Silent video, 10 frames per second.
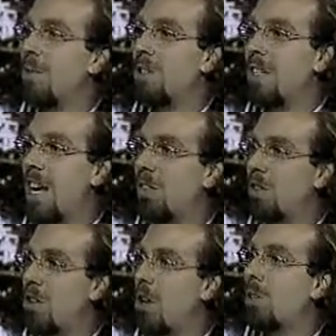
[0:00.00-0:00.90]
in which he
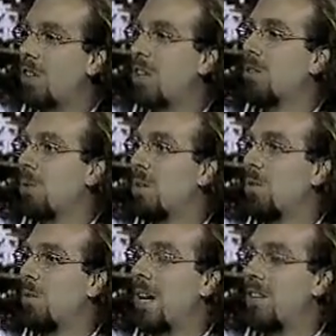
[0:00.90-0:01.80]
has no sensory
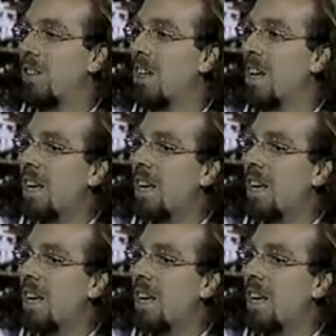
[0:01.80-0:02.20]
information.